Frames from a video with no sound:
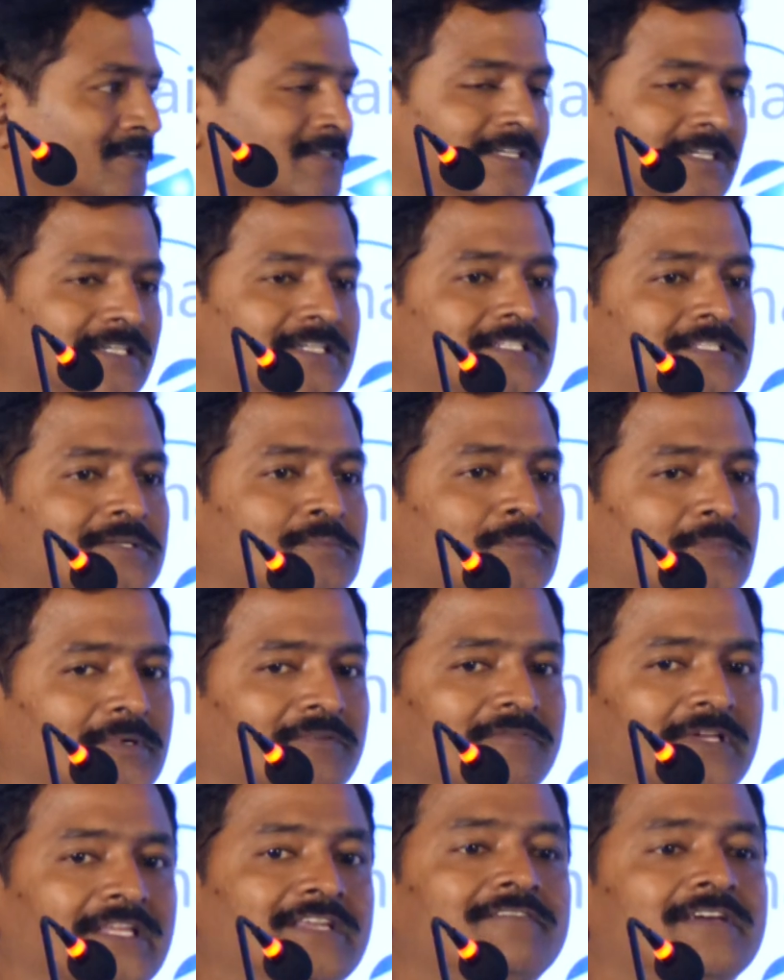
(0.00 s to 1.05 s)
It is a
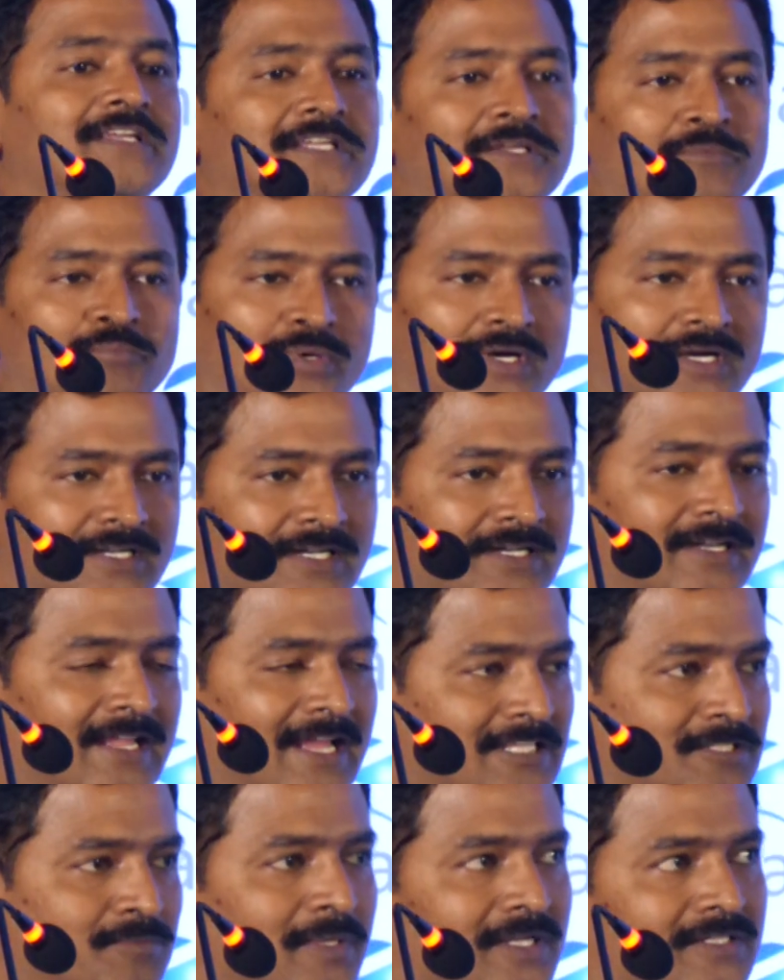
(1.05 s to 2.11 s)
very, very important
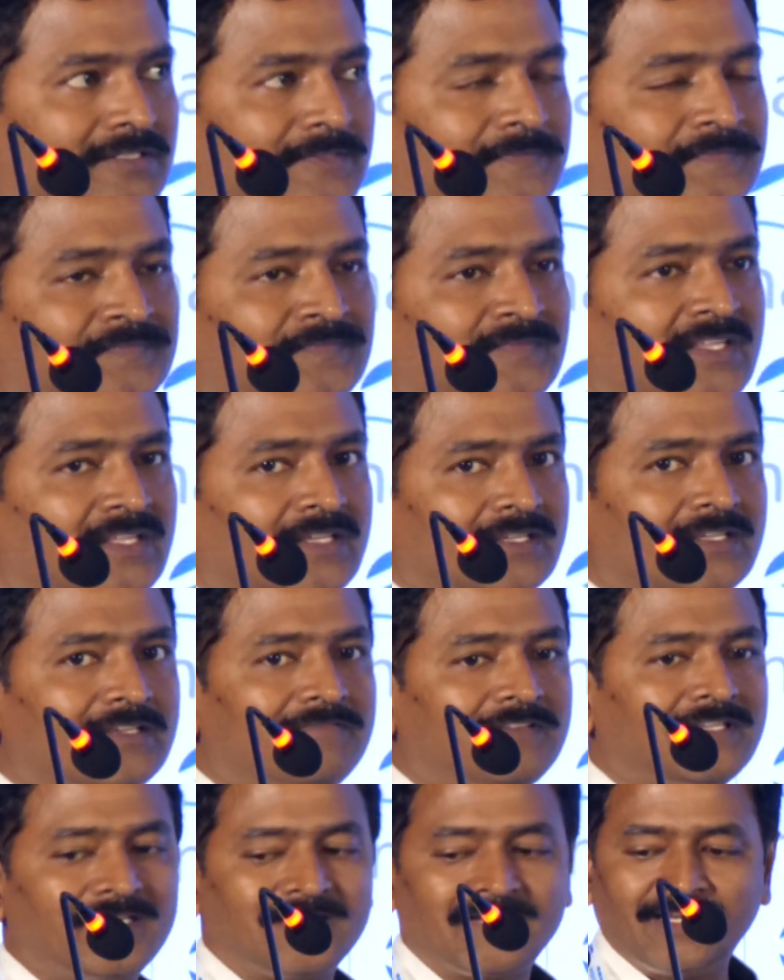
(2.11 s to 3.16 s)
aspect. If
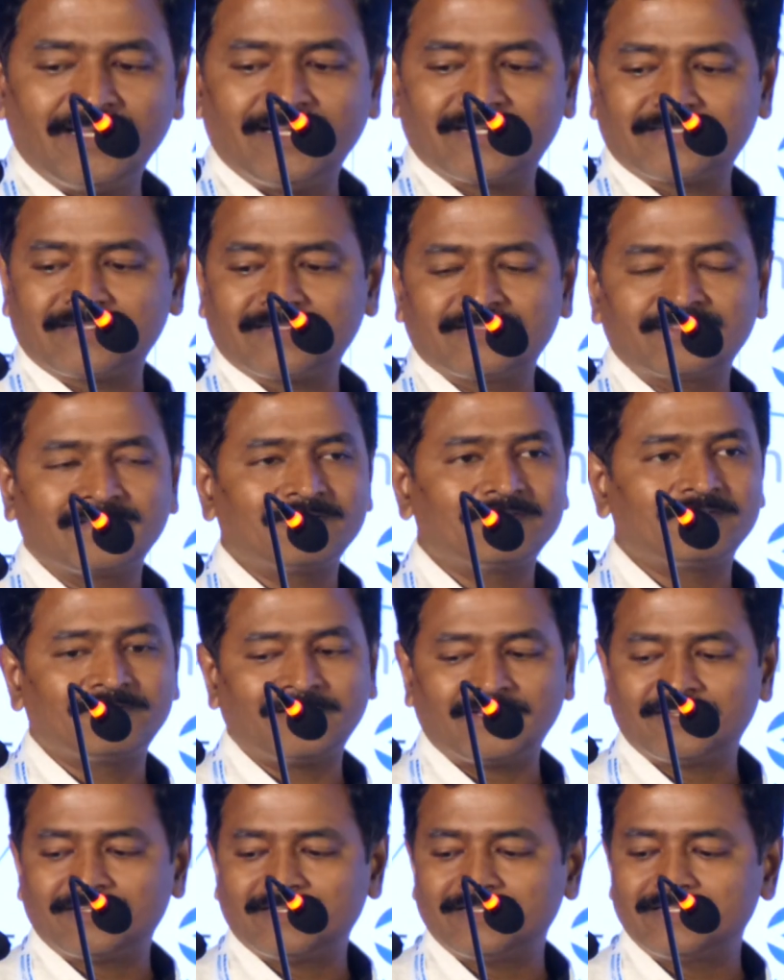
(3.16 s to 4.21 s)
you recollect
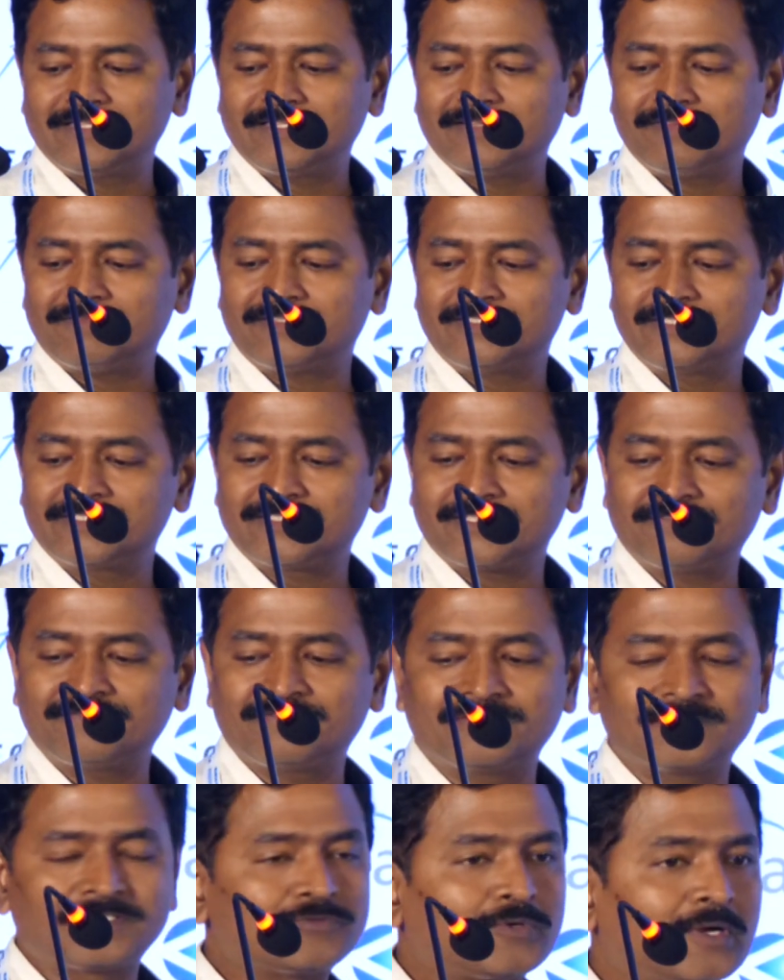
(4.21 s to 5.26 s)
in the words of
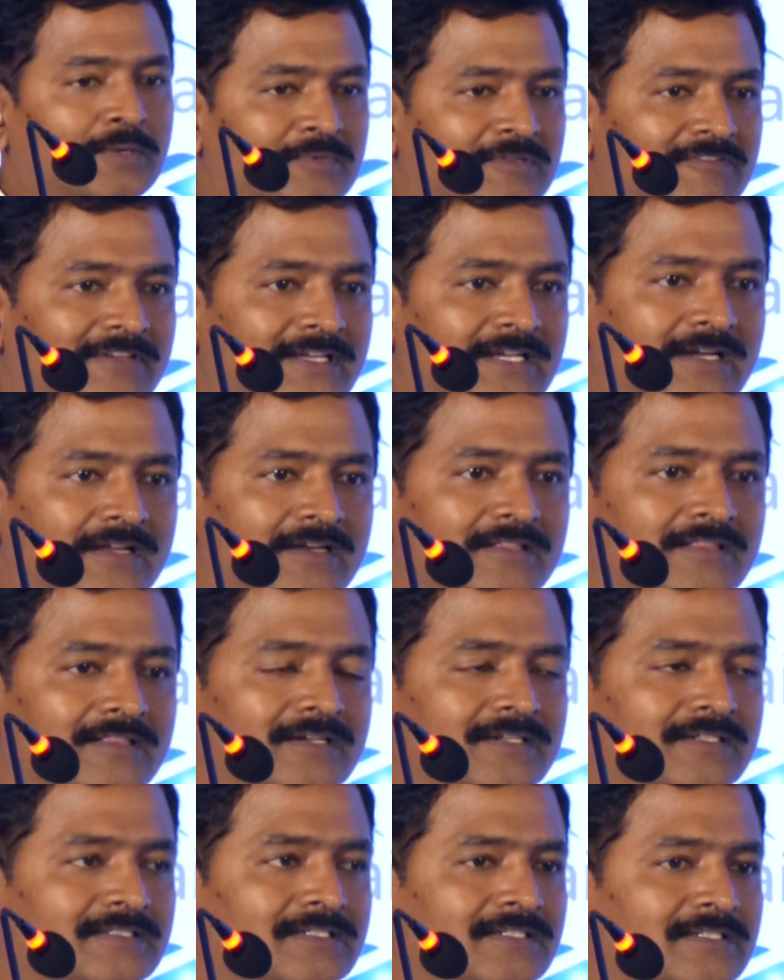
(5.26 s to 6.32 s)
Swami Vivekananda,
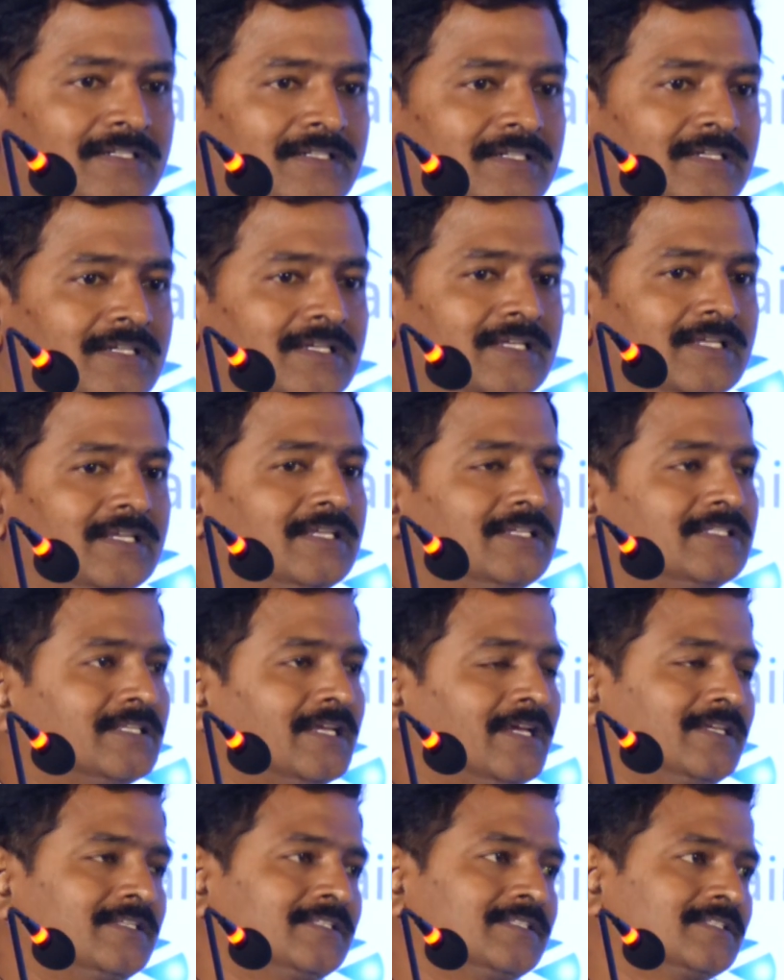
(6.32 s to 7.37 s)
he
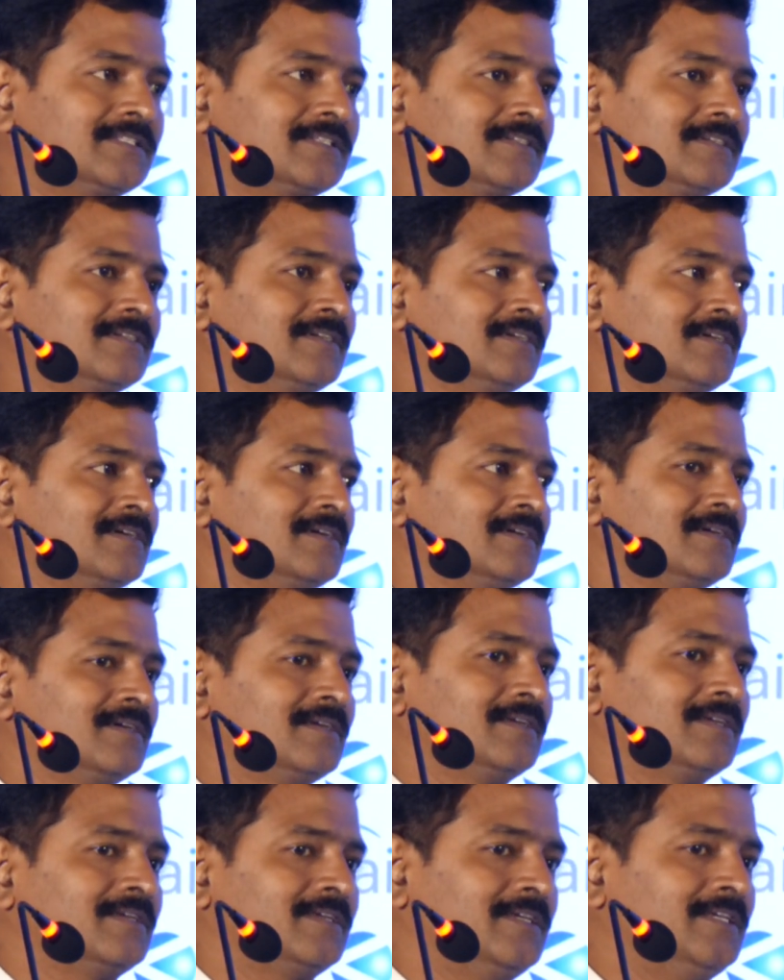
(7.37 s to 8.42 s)

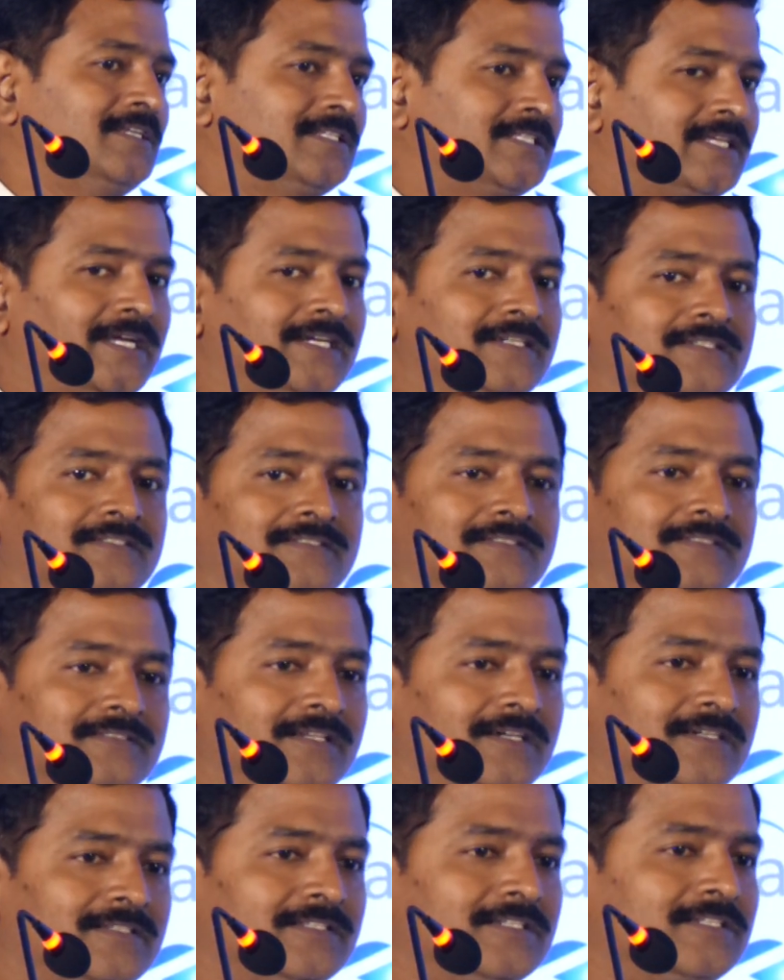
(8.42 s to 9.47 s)
said,
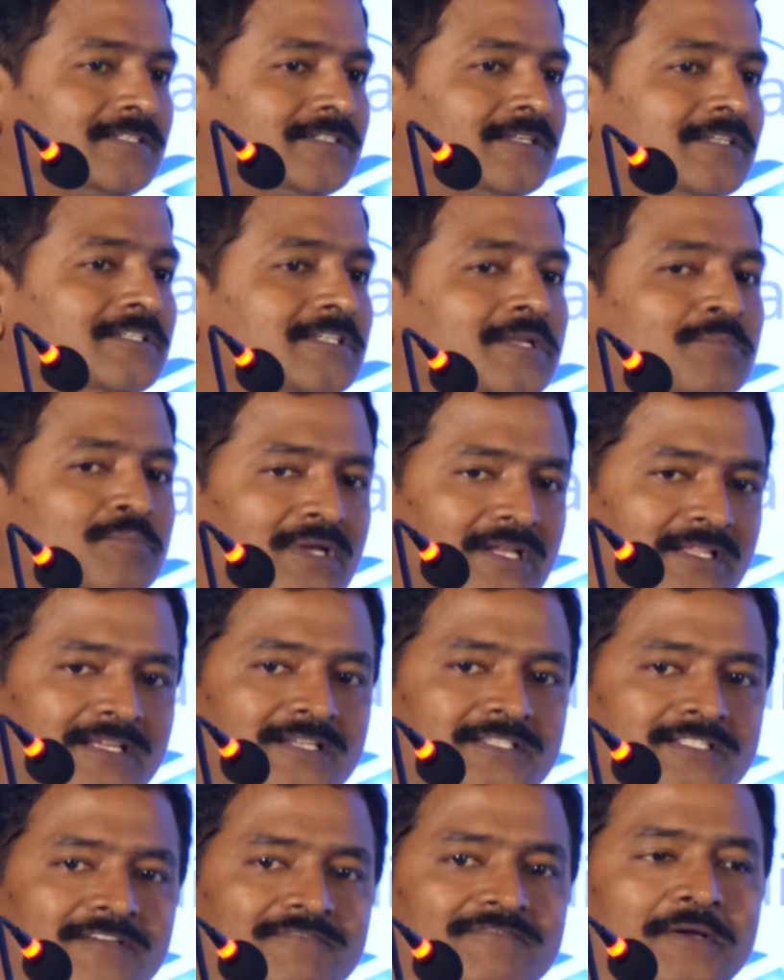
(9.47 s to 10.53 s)
dear sisters and
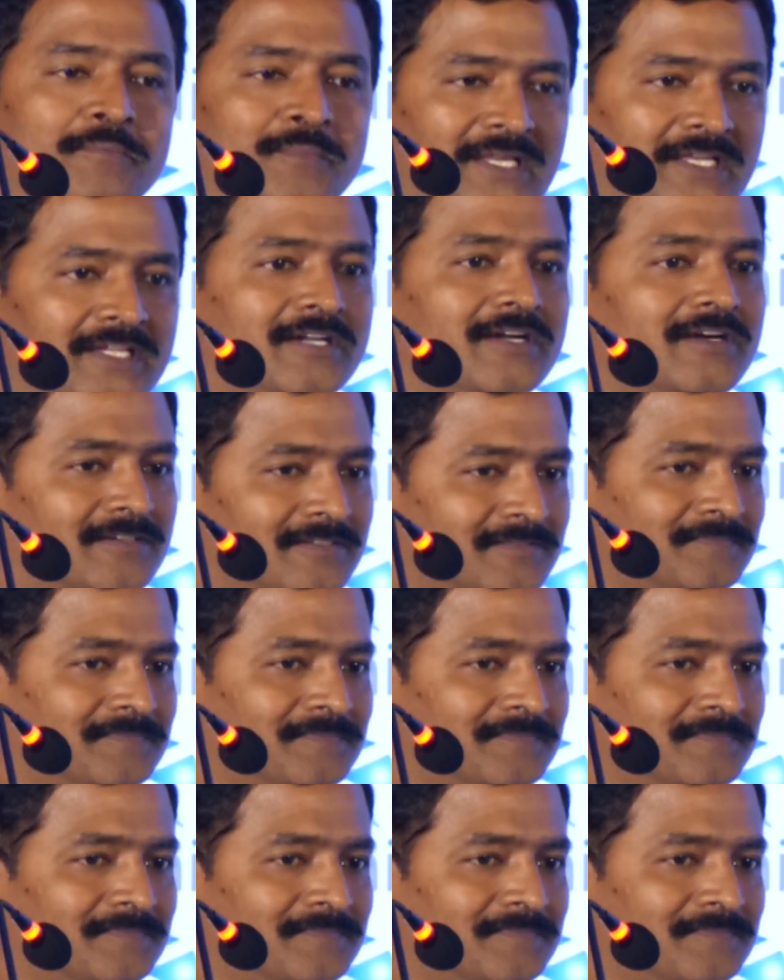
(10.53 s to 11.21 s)
brothers of America,